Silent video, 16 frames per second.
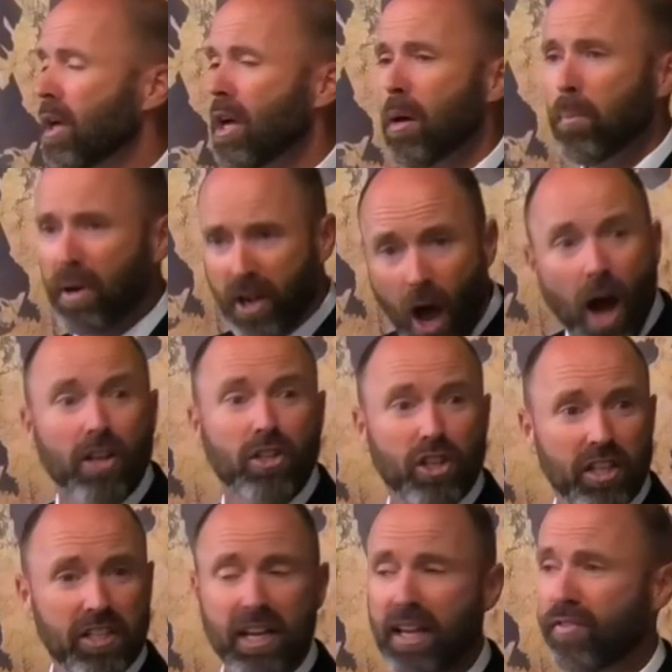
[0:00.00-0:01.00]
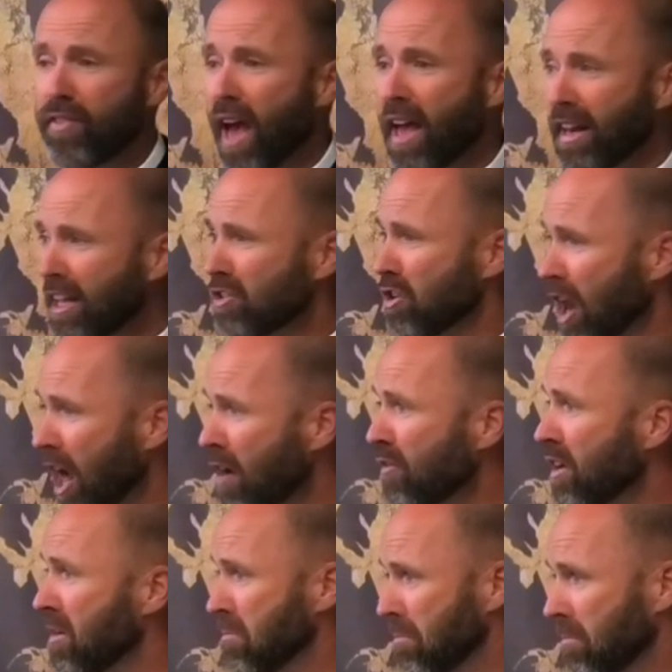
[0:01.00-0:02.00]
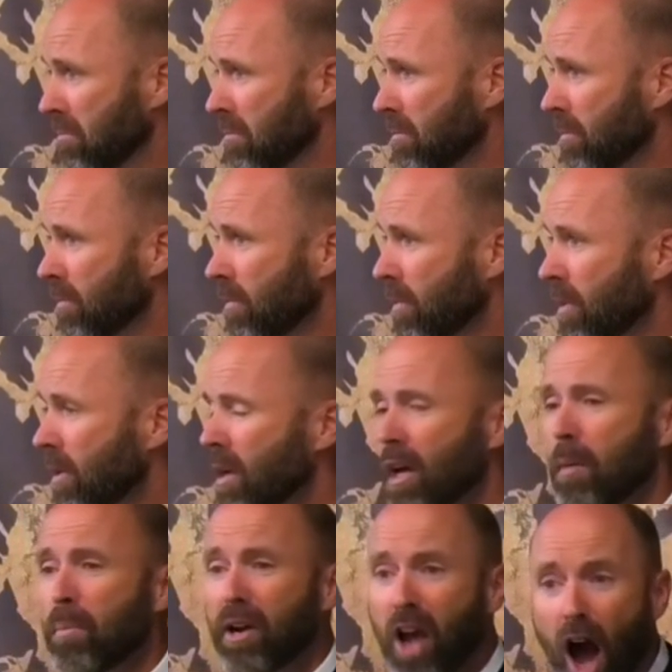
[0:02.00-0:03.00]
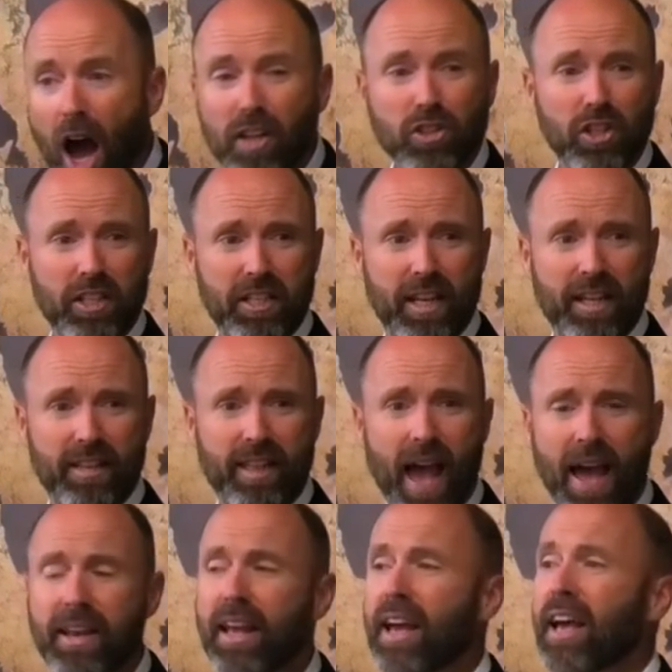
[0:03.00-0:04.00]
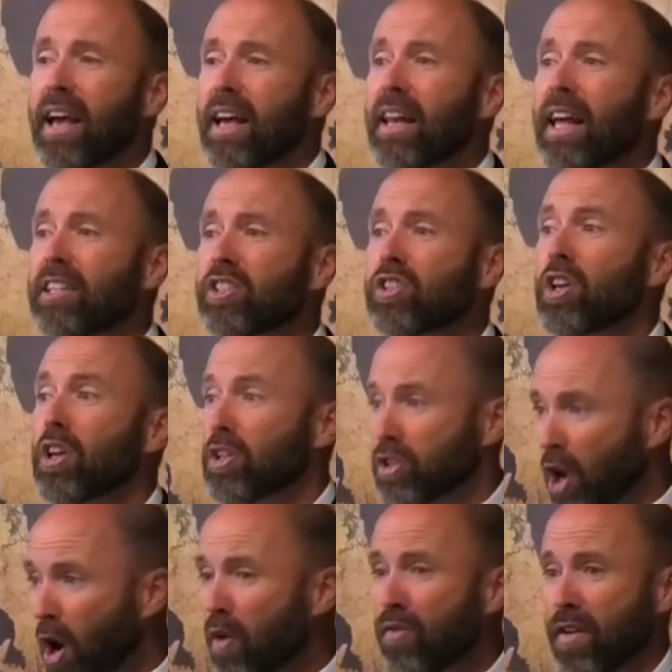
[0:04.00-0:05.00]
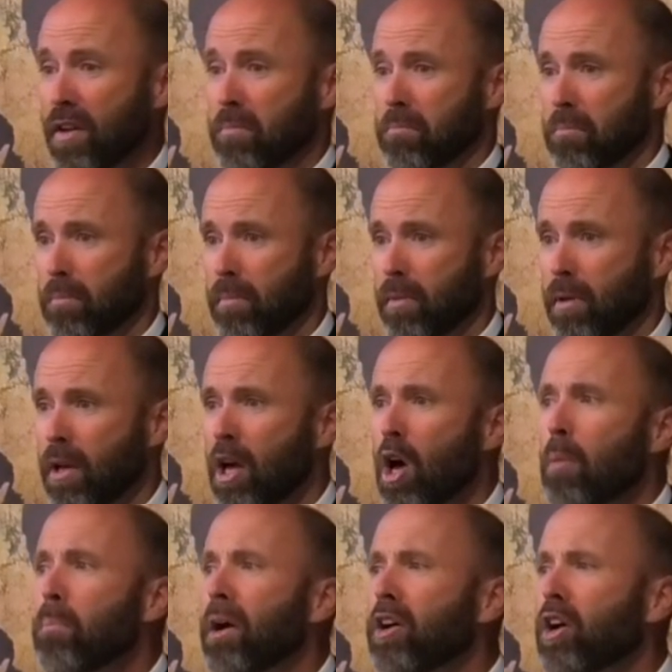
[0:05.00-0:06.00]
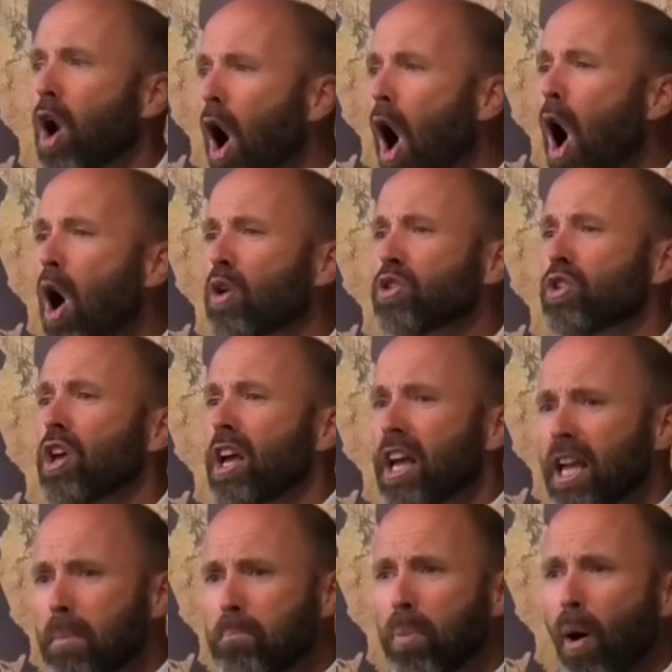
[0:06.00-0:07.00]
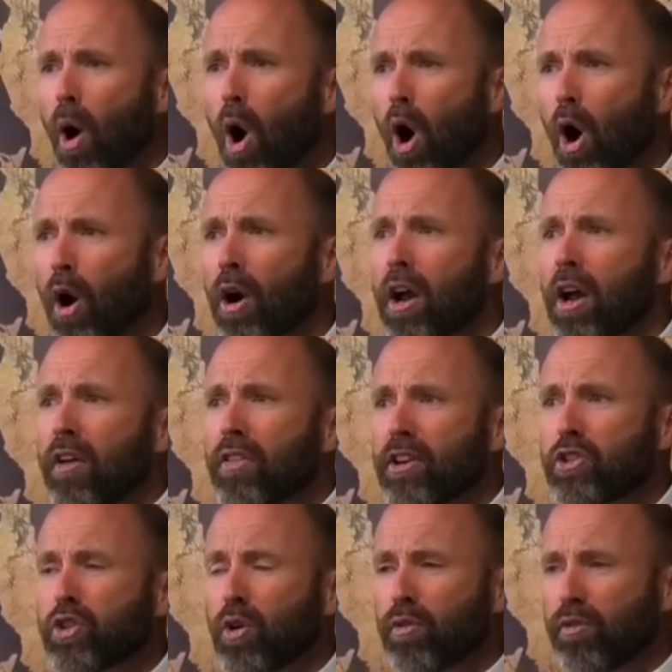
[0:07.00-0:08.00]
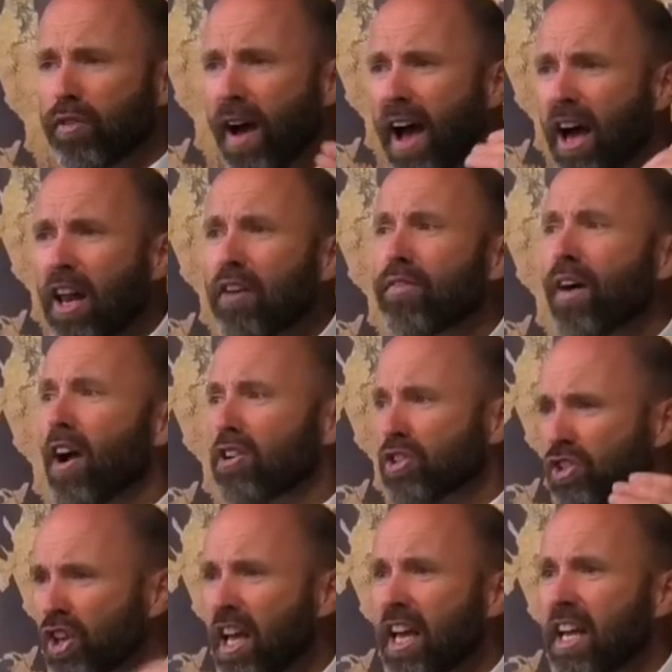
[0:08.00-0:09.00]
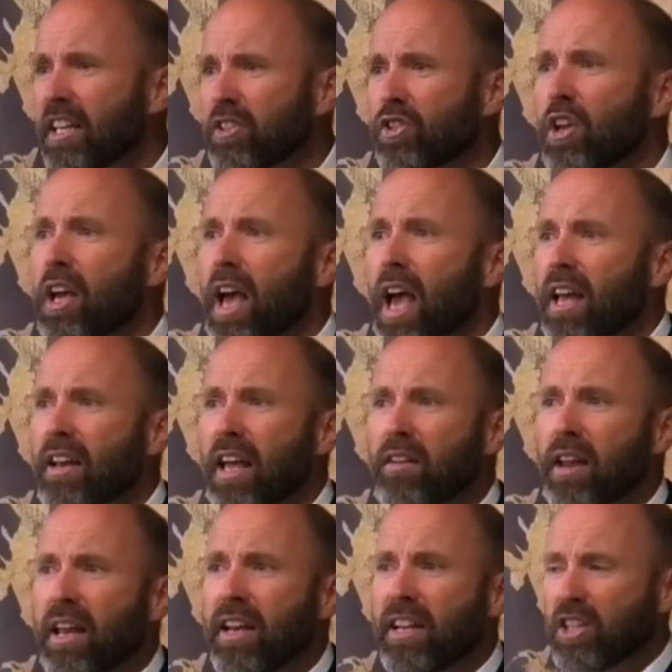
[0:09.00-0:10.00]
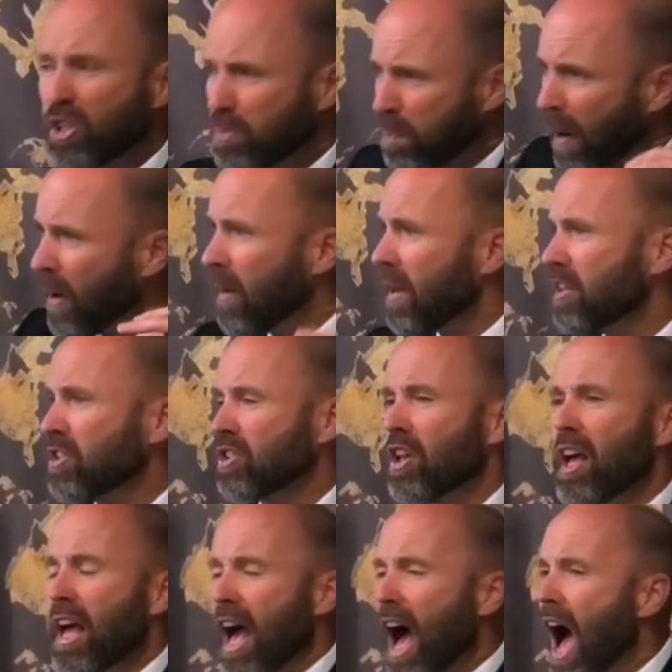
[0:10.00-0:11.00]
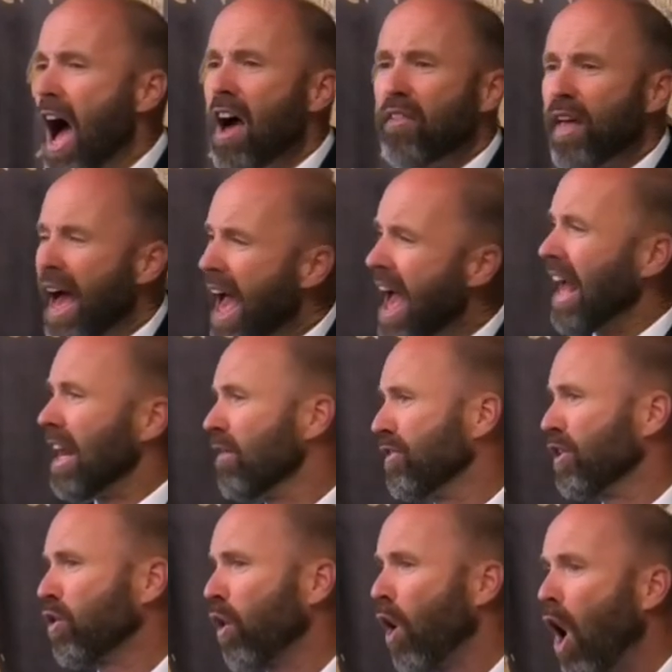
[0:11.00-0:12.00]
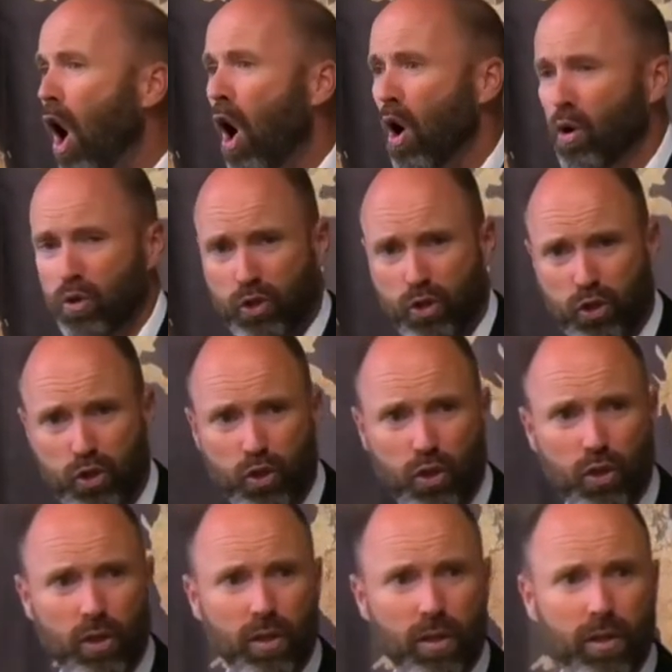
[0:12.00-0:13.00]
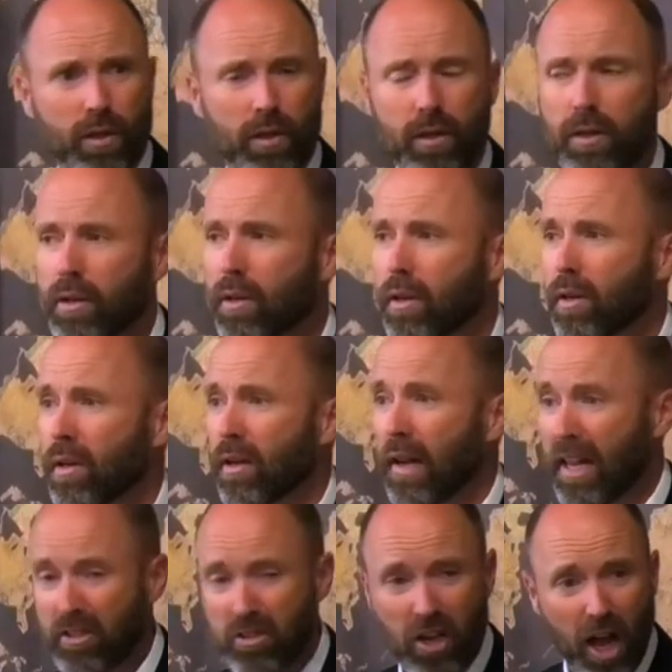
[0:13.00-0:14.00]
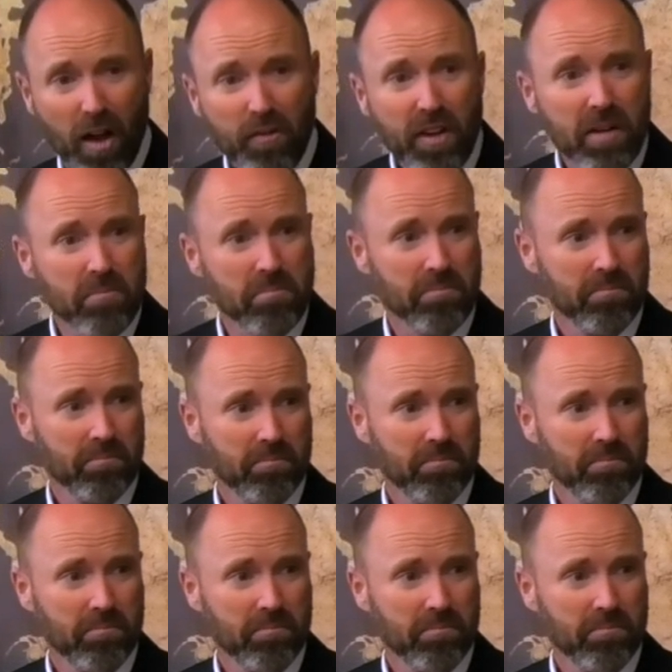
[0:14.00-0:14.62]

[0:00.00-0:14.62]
Because He did that, let's love Him. Because He did that, let's serve Him because he bore the travail of our sins and, and, and experienced uh, the hell of the cross. Amen. Let's love him.